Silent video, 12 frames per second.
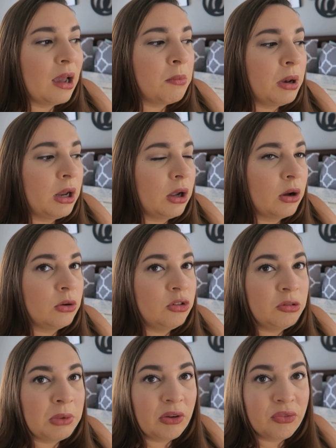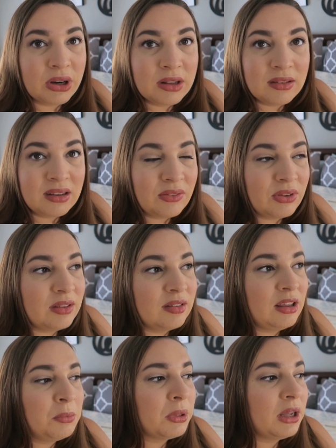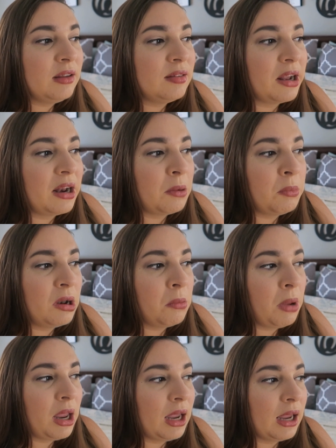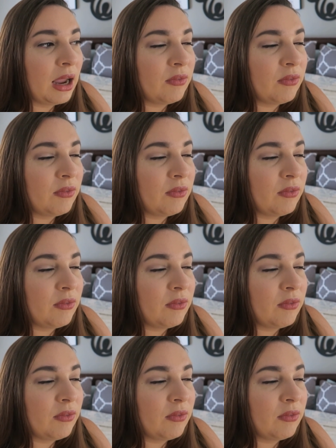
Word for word: I'm gonna go to my friend's DVC place and I'm gonna make